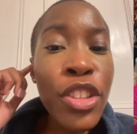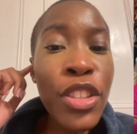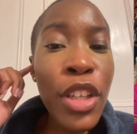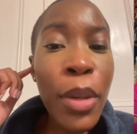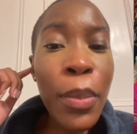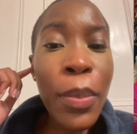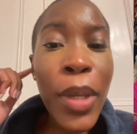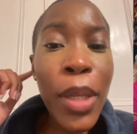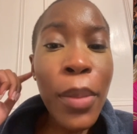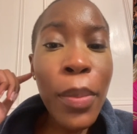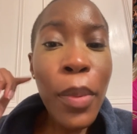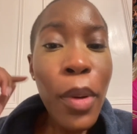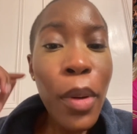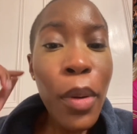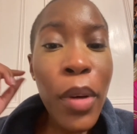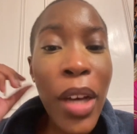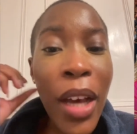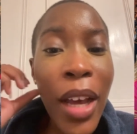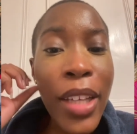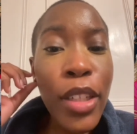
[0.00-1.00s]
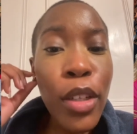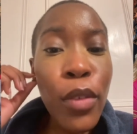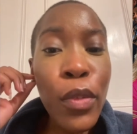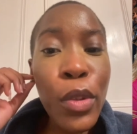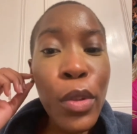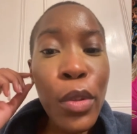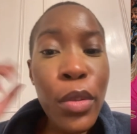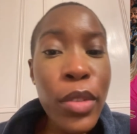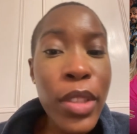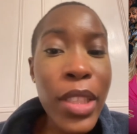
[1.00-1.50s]
people kind of
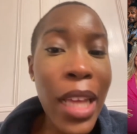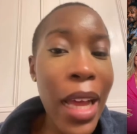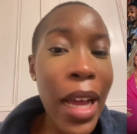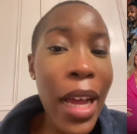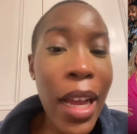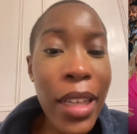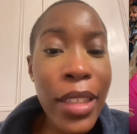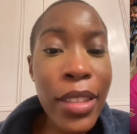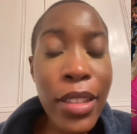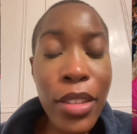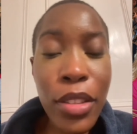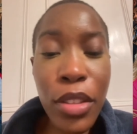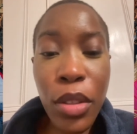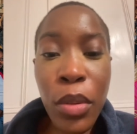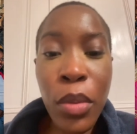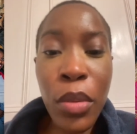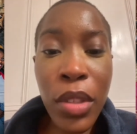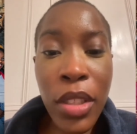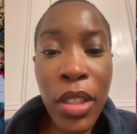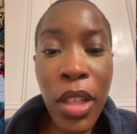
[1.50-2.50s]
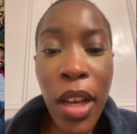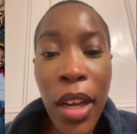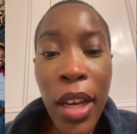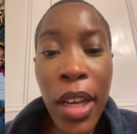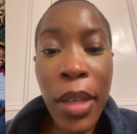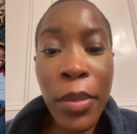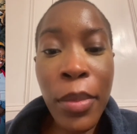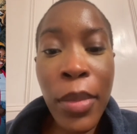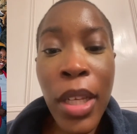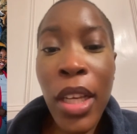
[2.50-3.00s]
lose their accents all the
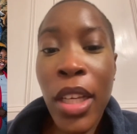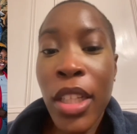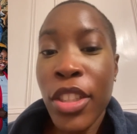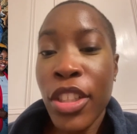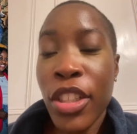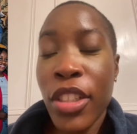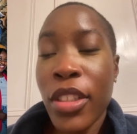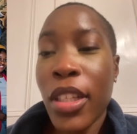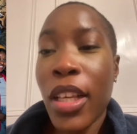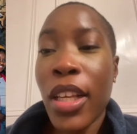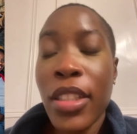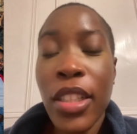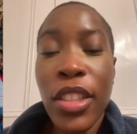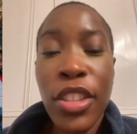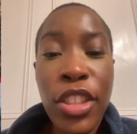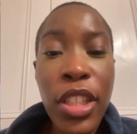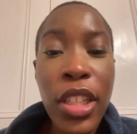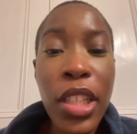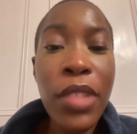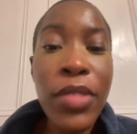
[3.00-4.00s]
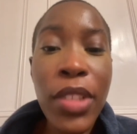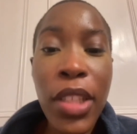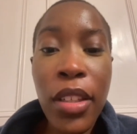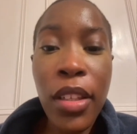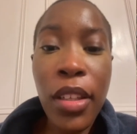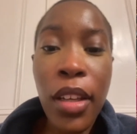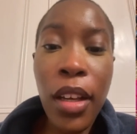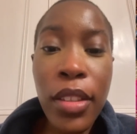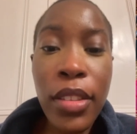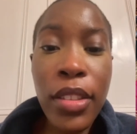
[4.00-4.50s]
time. She says that she lives
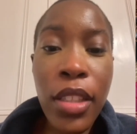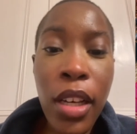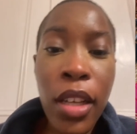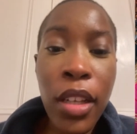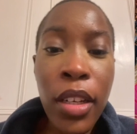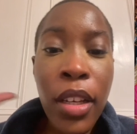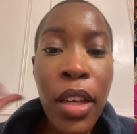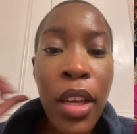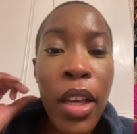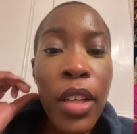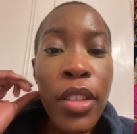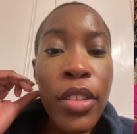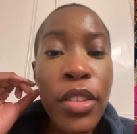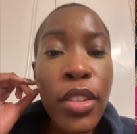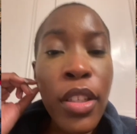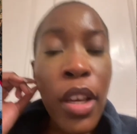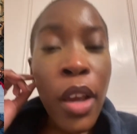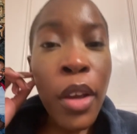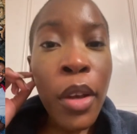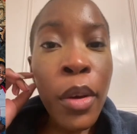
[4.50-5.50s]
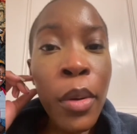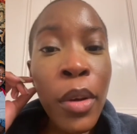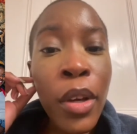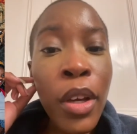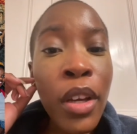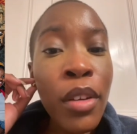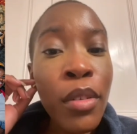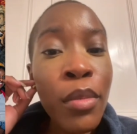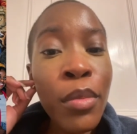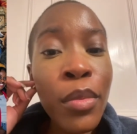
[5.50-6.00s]
in London. So,
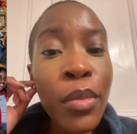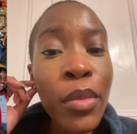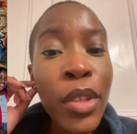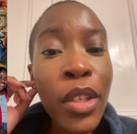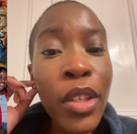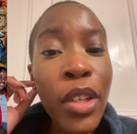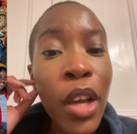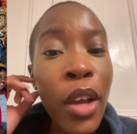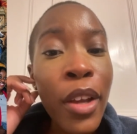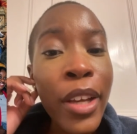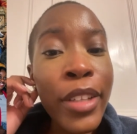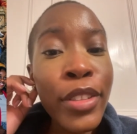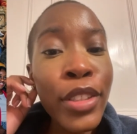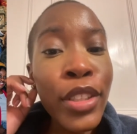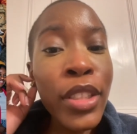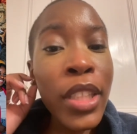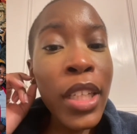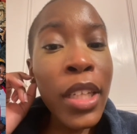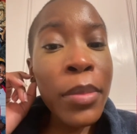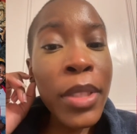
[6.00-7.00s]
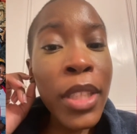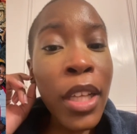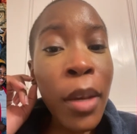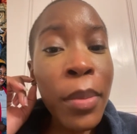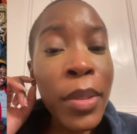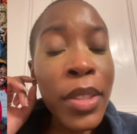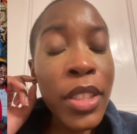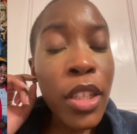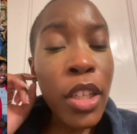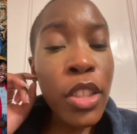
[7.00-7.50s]
if she slips up
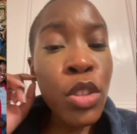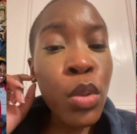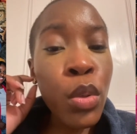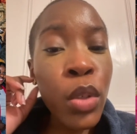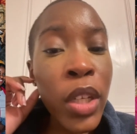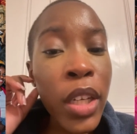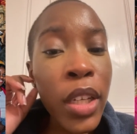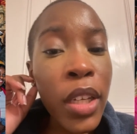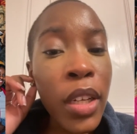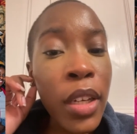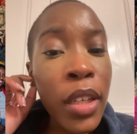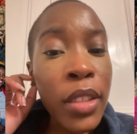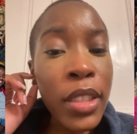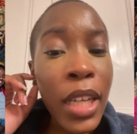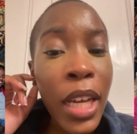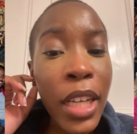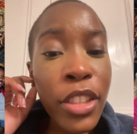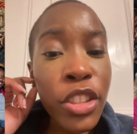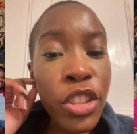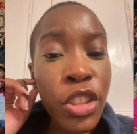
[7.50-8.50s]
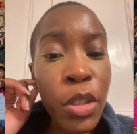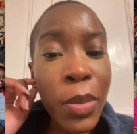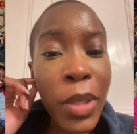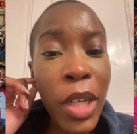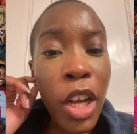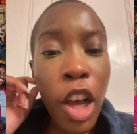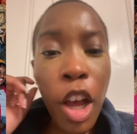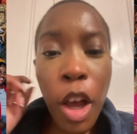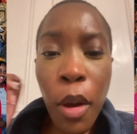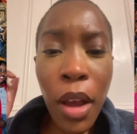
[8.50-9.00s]
and starts talking in a London accent, she'll be
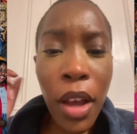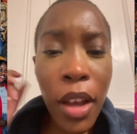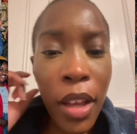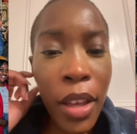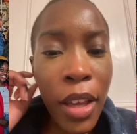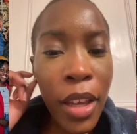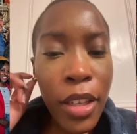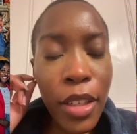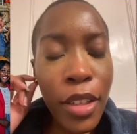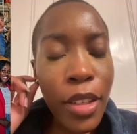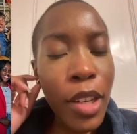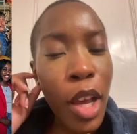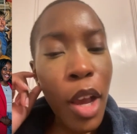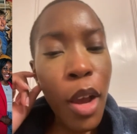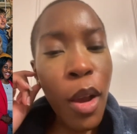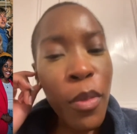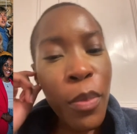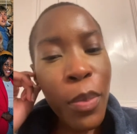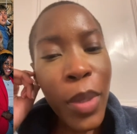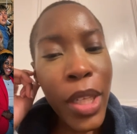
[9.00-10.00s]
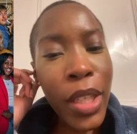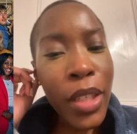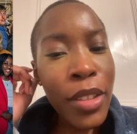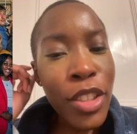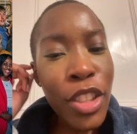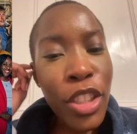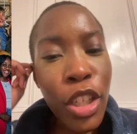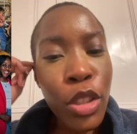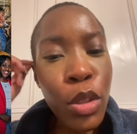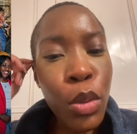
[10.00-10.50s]
like, oh, I've
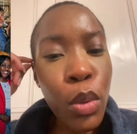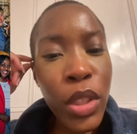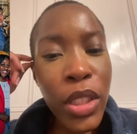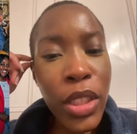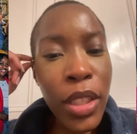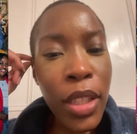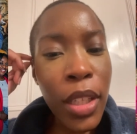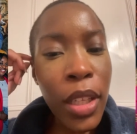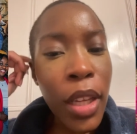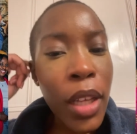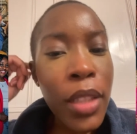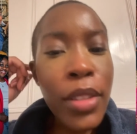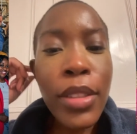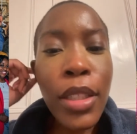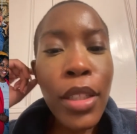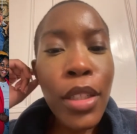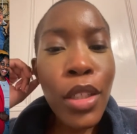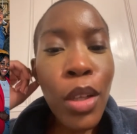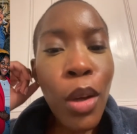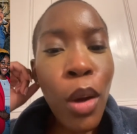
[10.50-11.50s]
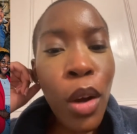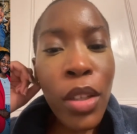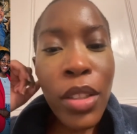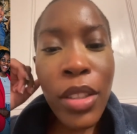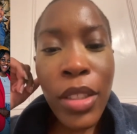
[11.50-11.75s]
been, talking to the London lot,